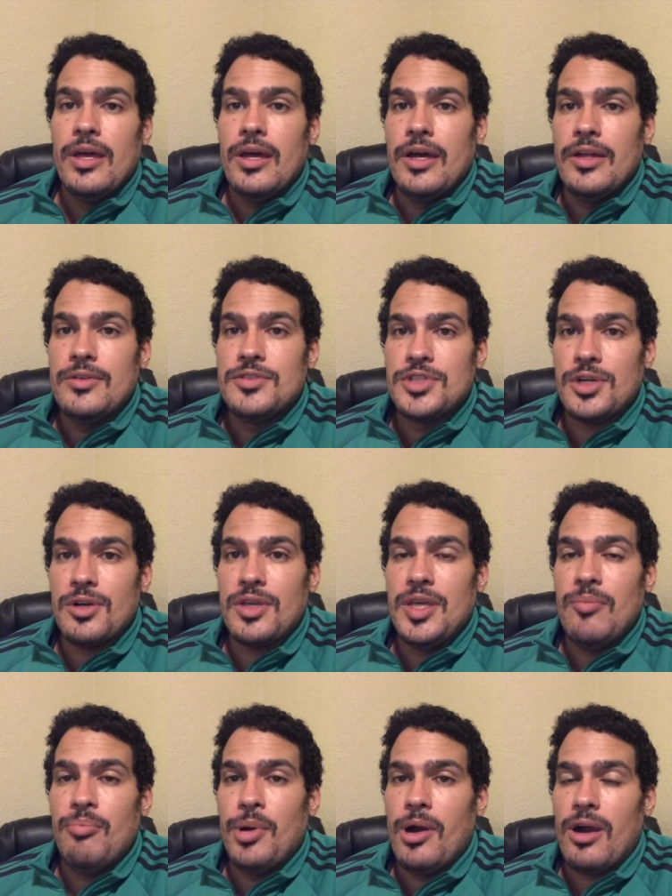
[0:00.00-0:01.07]
uh, Turkey
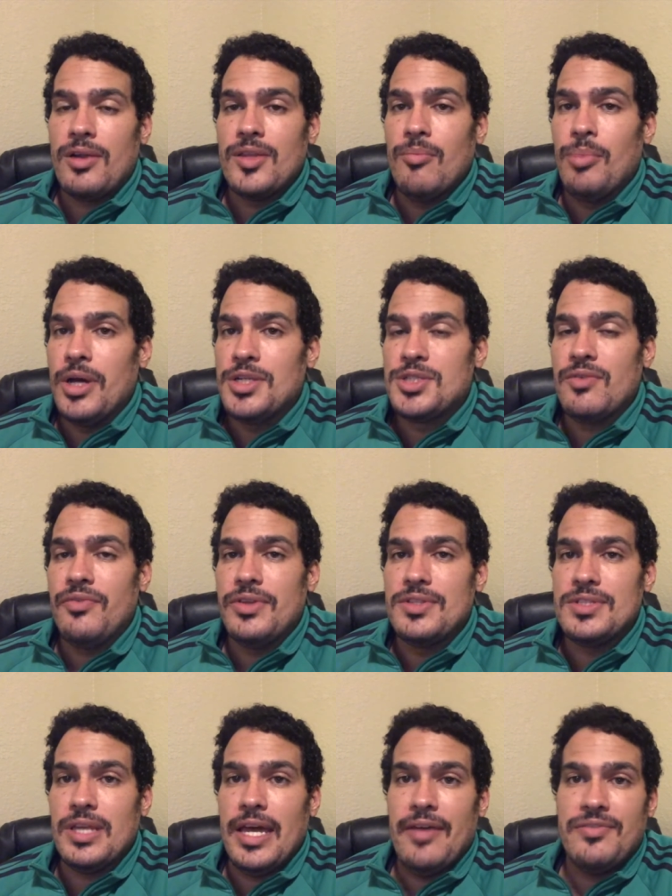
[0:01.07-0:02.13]
parked a bunch of
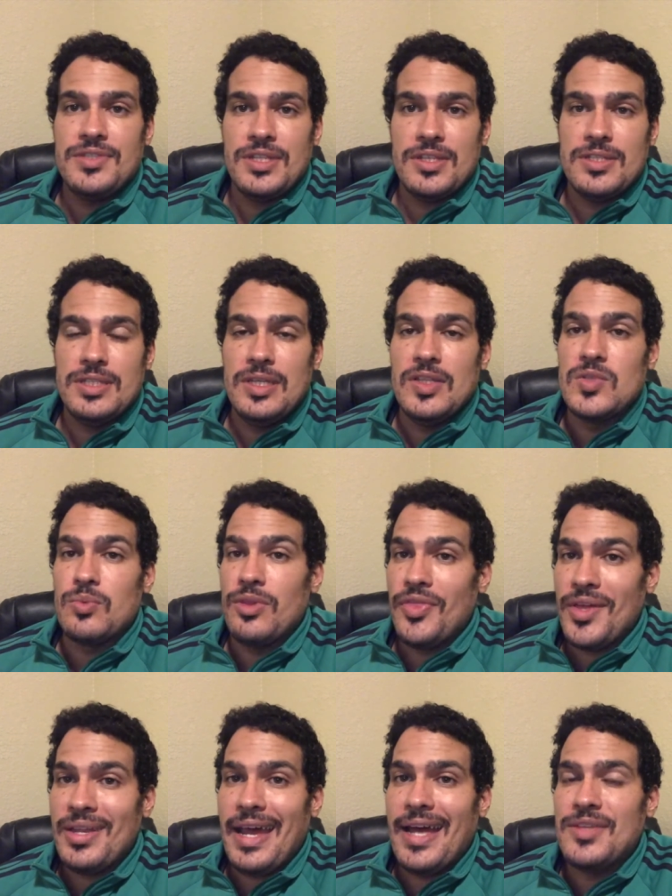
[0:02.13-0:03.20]
its F 16s
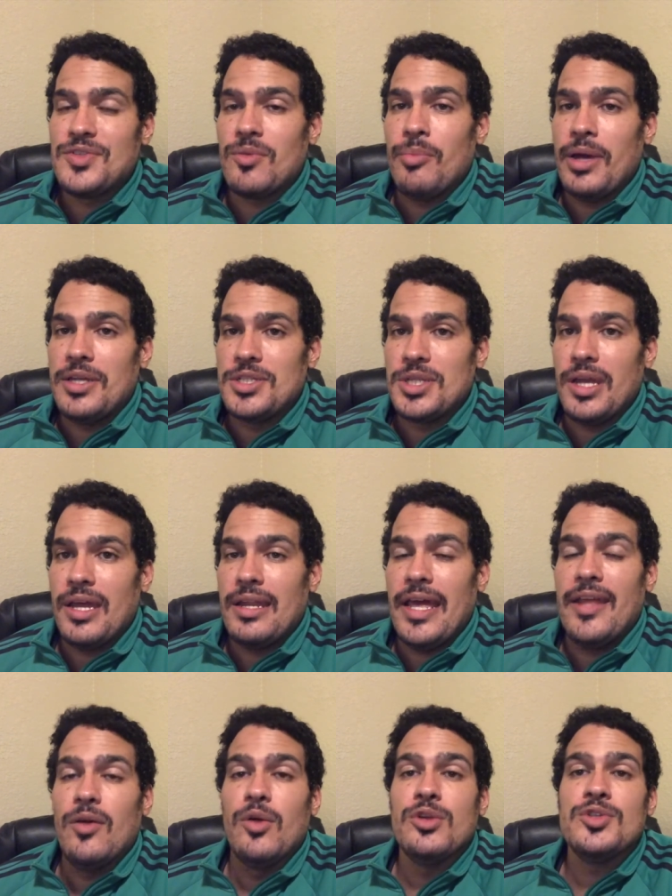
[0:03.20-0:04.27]
within Azerbaijan
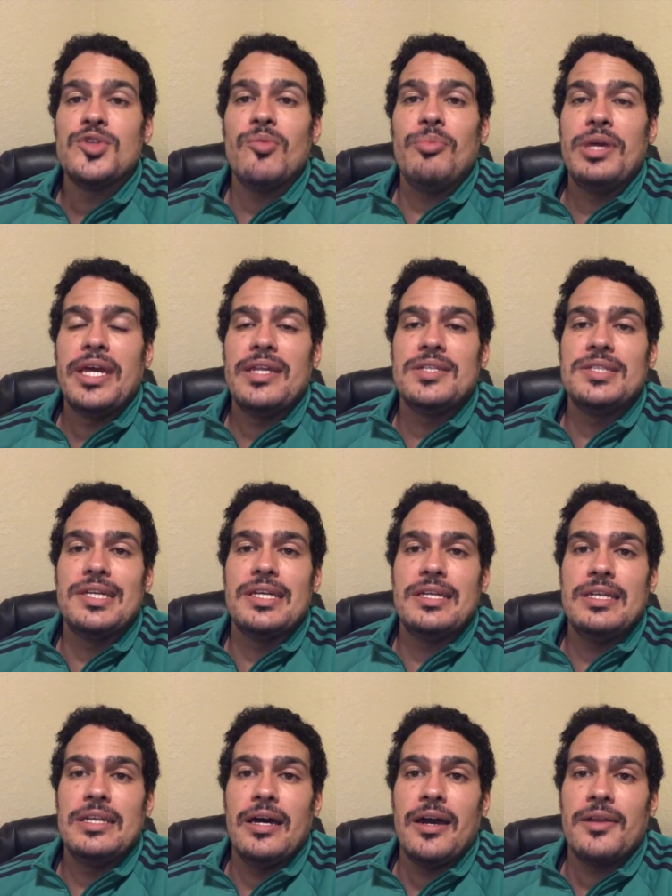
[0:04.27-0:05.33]
and also began to
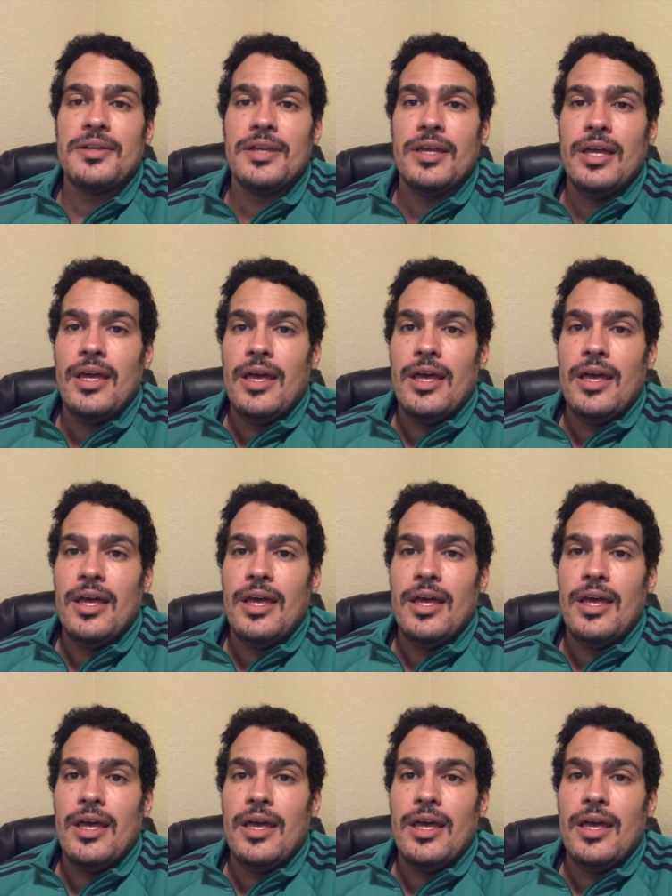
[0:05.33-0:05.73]
conduct